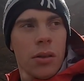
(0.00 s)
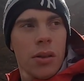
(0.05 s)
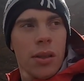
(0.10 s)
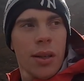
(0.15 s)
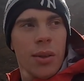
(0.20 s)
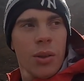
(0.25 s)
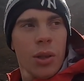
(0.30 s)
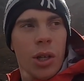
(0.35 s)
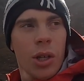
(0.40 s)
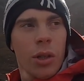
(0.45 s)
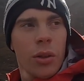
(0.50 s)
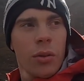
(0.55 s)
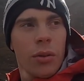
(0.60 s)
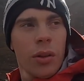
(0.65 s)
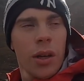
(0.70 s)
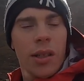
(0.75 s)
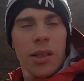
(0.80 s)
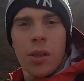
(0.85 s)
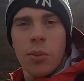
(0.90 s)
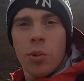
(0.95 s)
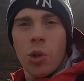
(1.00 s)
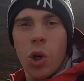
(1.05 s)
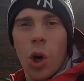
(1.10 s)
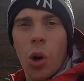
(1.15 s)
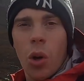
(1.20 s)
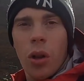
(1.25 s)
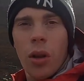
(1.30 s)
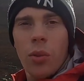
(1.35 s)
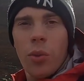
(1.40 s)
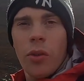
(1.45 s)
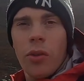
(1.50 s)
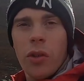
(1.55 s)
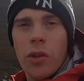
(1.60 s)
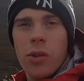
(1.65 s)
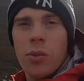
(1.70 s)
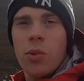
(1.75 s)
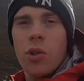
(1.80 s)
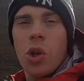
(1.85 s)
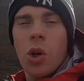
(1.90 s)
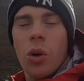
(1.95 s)
Sounds good. And some chocolate. We've got
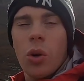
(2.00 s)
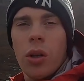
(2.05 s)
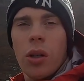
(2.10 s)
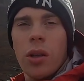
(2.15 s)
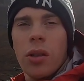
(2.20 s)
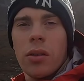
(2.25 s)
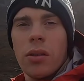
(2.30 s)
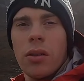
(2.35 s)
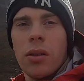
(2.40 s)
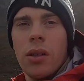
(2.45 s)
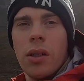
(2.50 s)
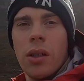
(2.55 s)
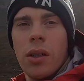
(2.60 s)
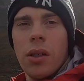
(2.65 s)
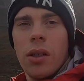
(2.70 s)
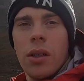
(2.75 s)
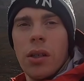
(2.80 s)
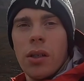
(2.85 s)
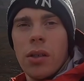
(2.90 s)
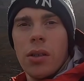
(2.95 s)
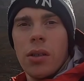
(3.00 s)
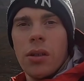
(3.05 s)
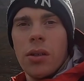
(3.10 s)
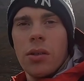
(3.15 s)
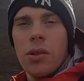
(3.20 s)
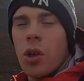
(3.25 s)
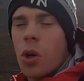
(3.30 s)
some chocolate.